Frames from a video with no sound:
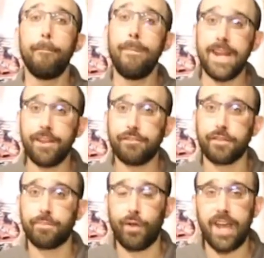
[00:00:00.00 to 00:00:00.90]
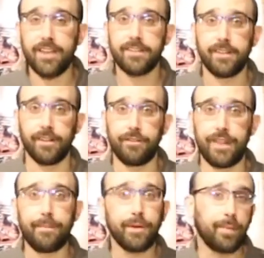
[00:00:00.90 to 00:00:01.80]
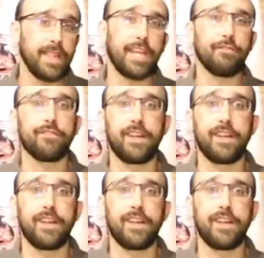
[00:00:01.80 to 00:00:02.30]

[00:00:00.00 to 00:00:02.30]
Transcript: many are surprised to learn that between the years